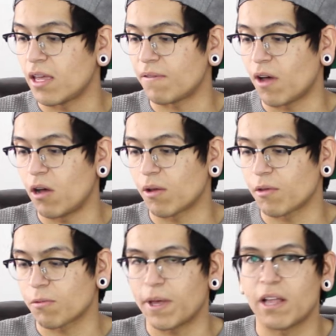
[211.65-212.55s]
if all
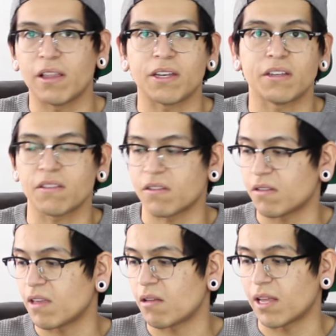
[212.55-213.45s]
goes well and it
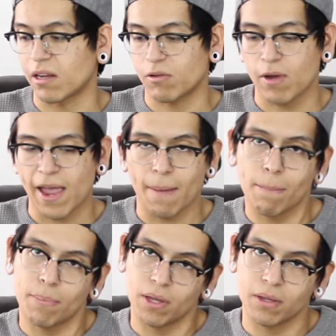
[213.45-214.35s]
doesn't sound like
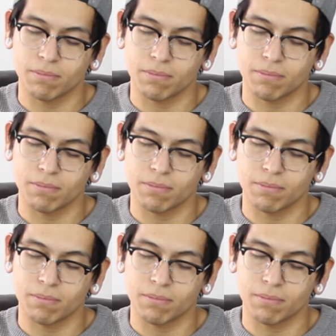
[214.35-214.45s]
crap,